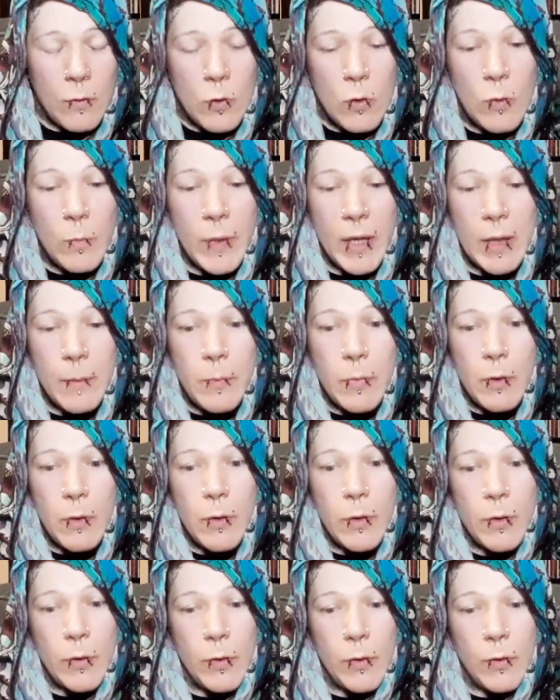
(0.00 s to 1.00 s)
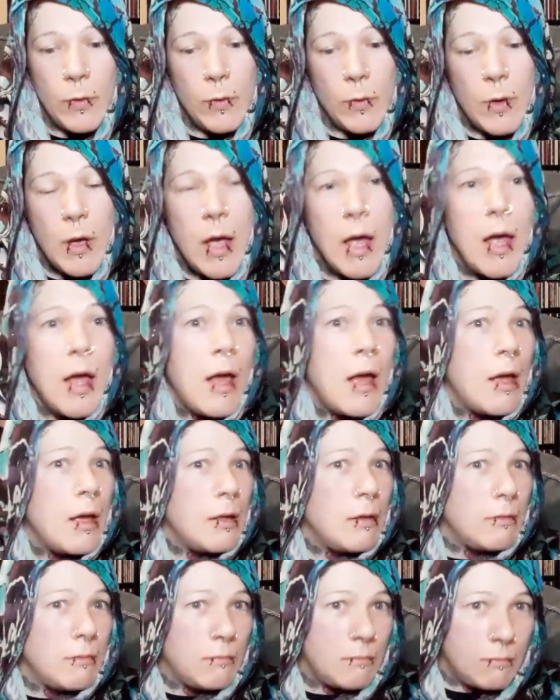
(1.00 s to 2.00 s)
for people who
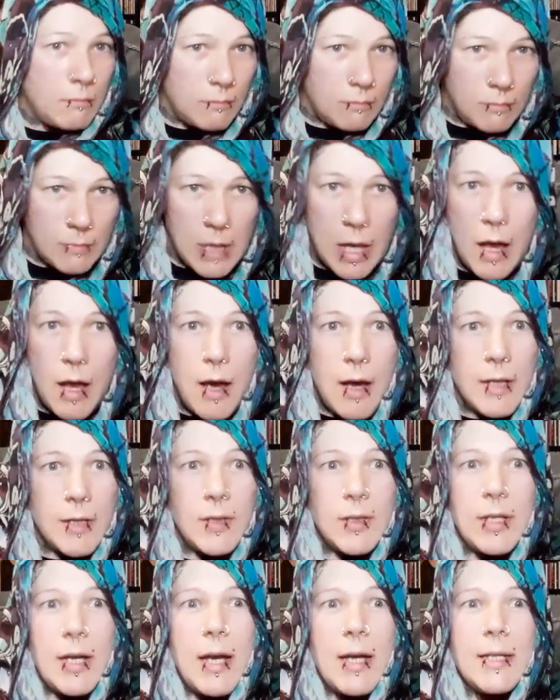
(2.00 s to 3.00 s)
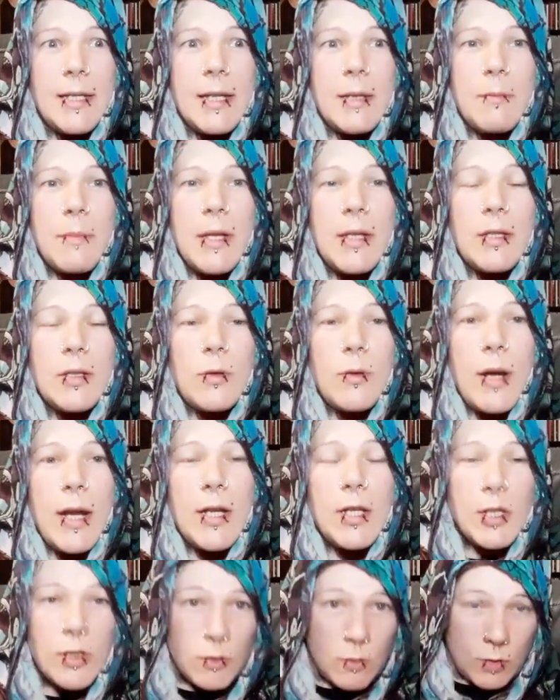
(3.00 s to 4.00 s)
are starting
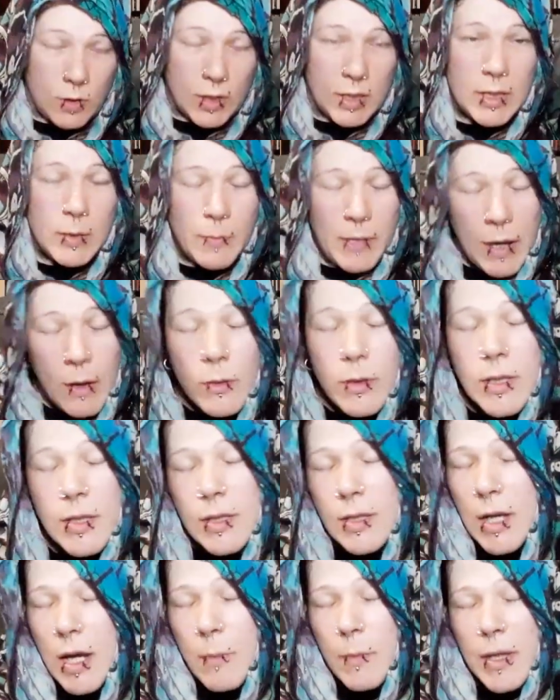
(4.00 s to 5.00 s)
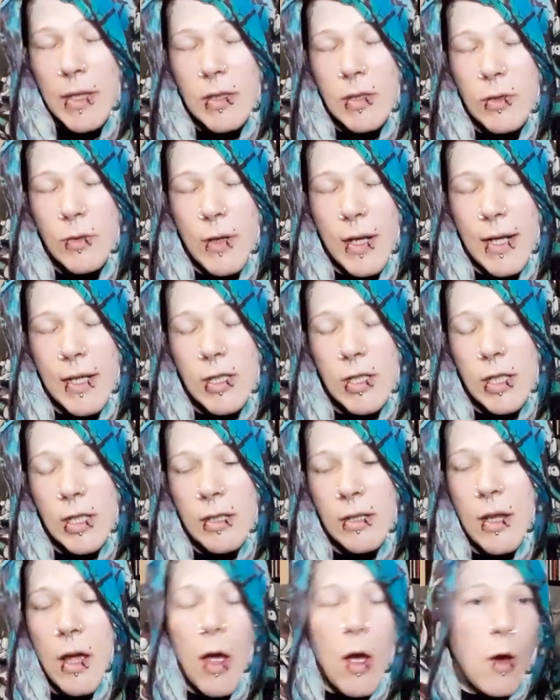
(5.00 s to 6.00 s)
menstruation or just about to start
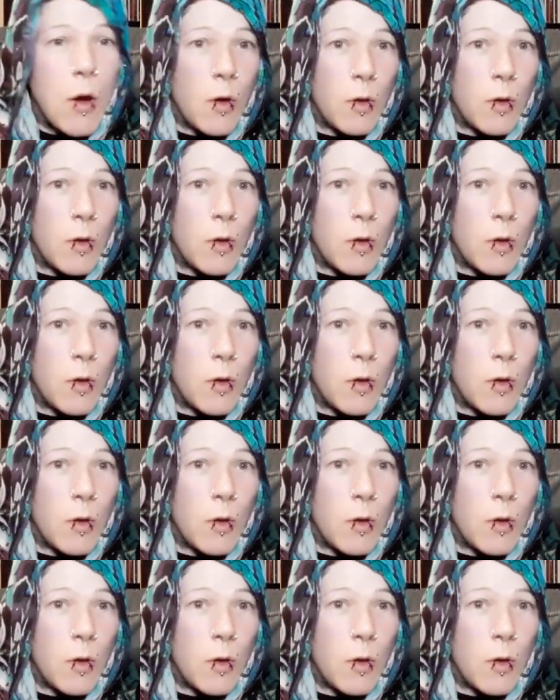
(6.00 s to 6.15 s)
menstruation,